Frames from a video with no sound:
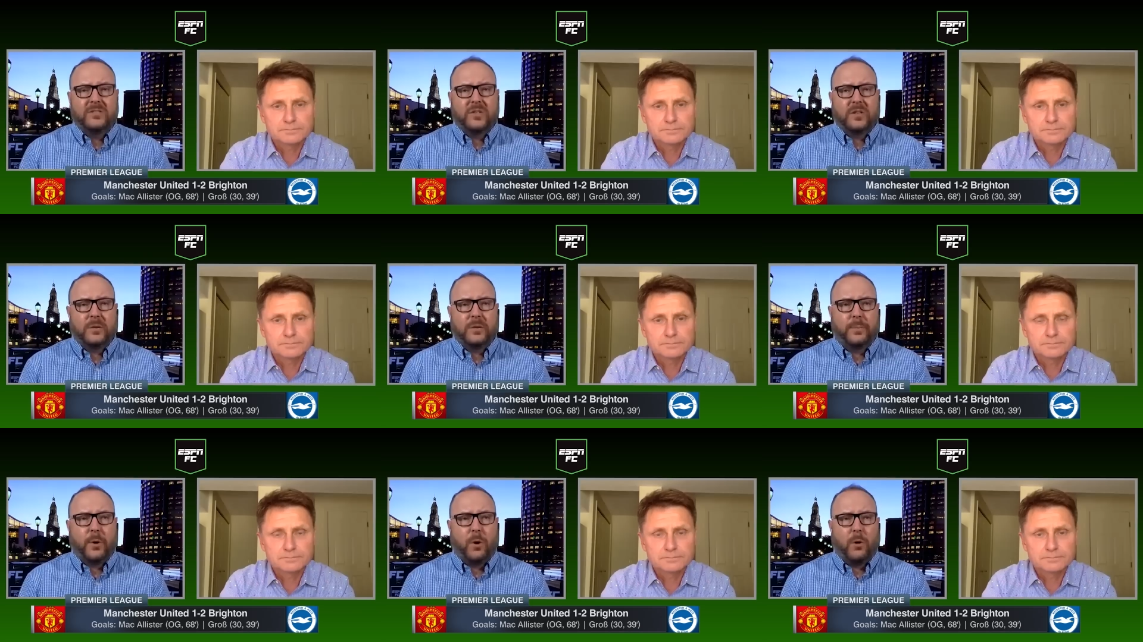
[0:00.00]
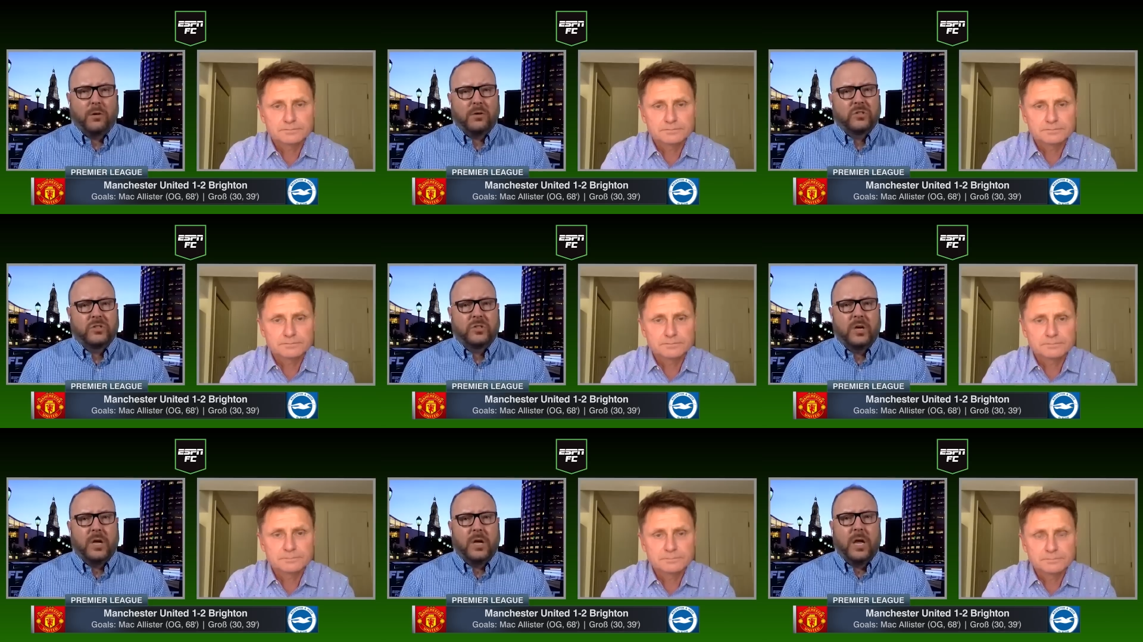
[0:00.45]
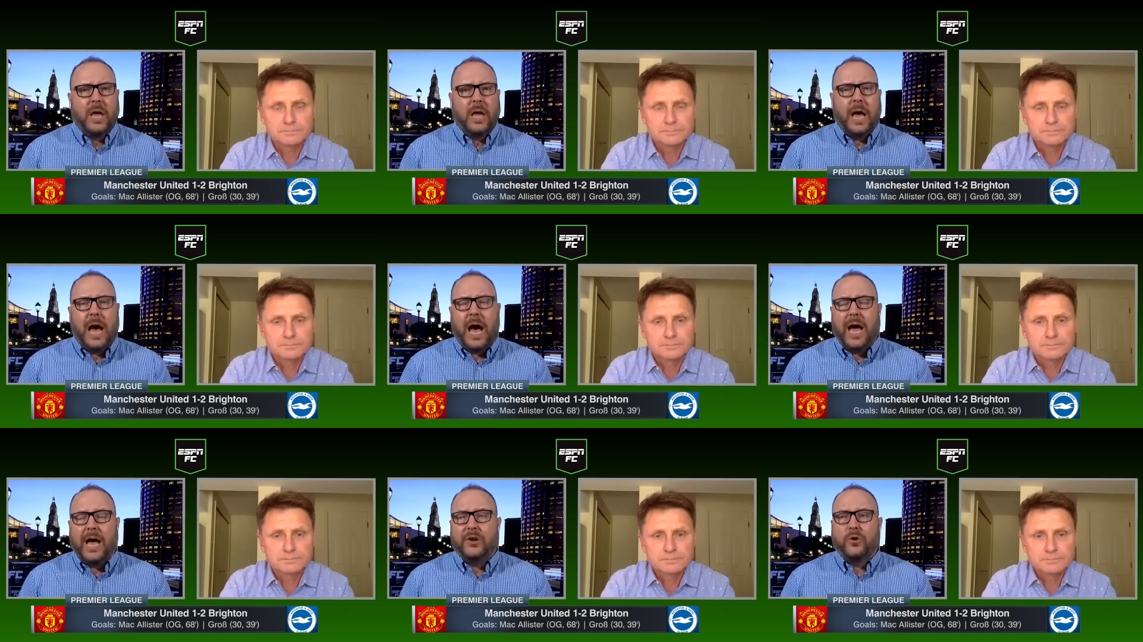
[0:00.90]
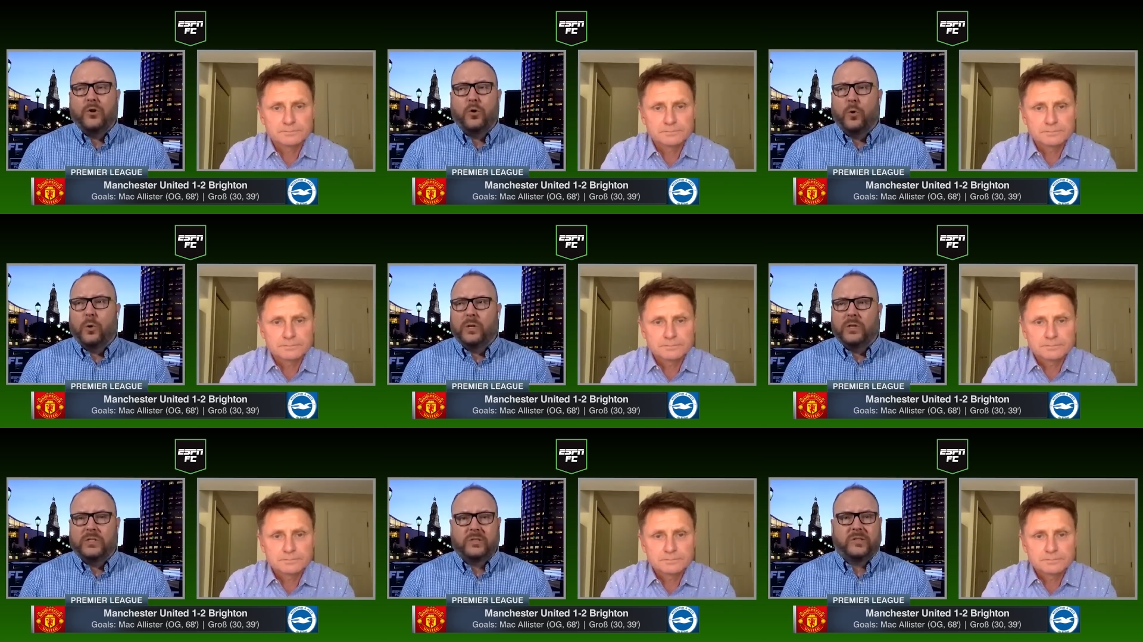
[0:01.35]
Speaker 1: into the box. I
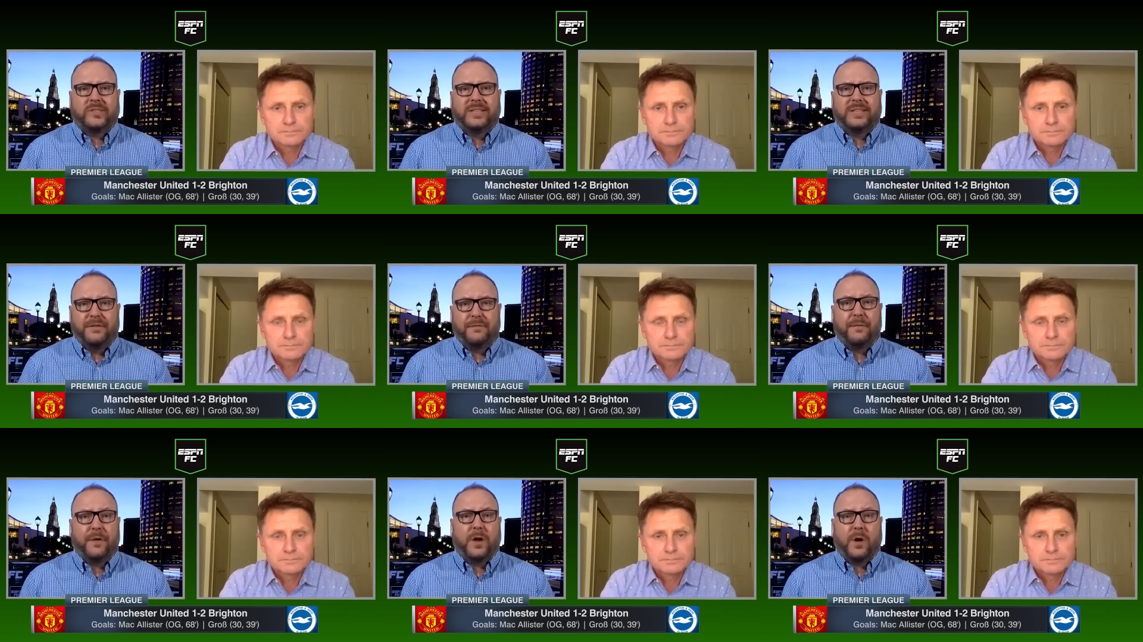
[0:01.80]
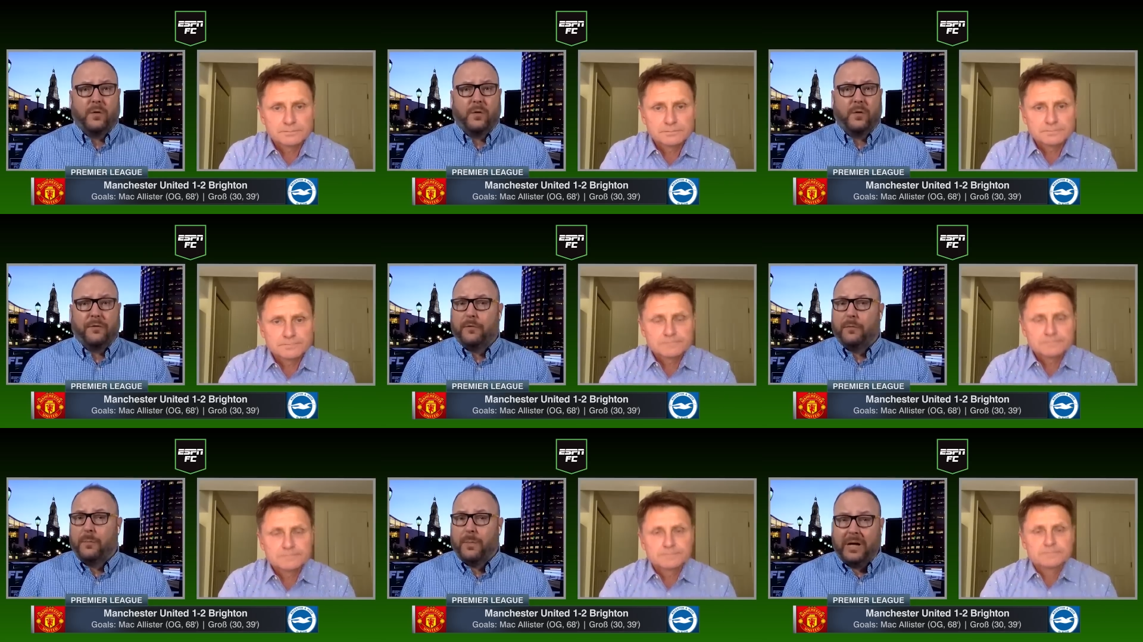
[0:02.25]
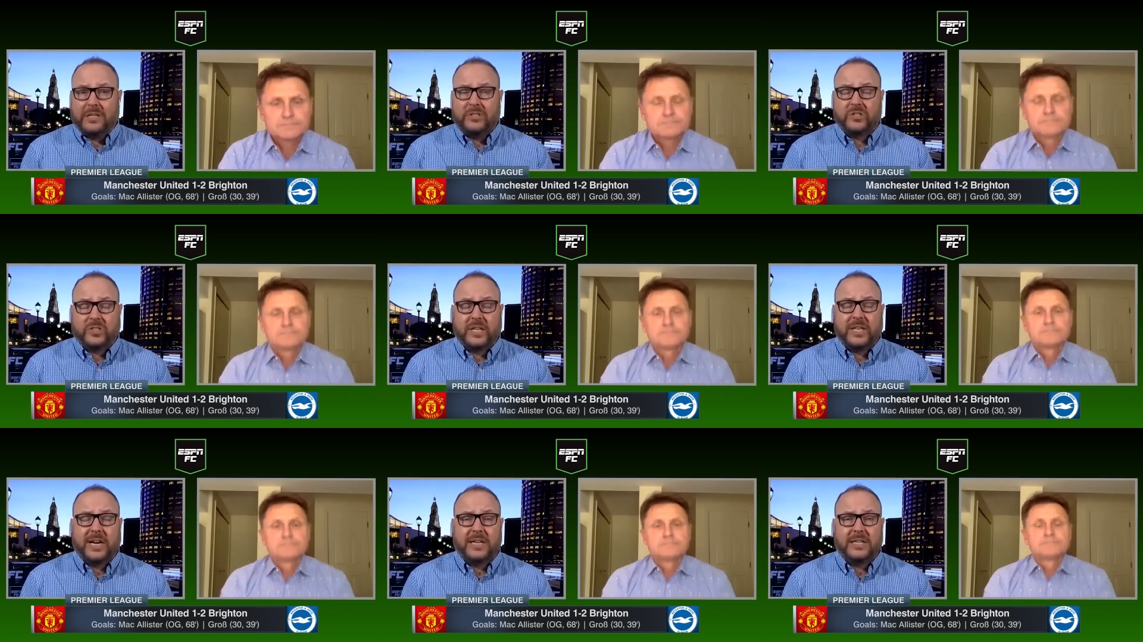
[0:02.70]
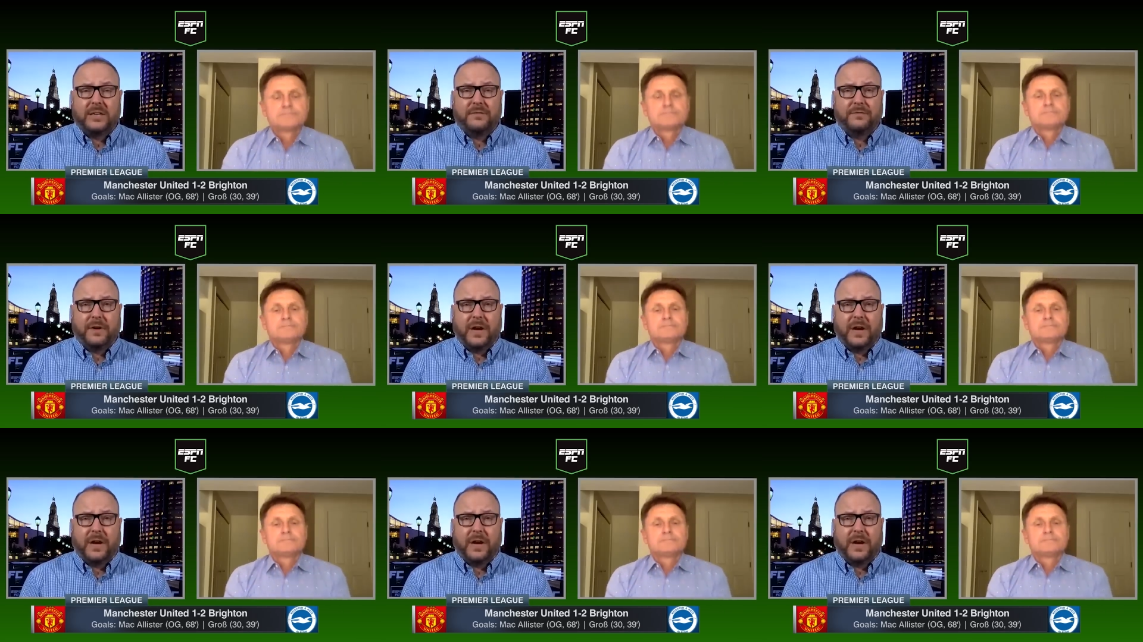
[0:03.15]
know it's difficult for Manchester United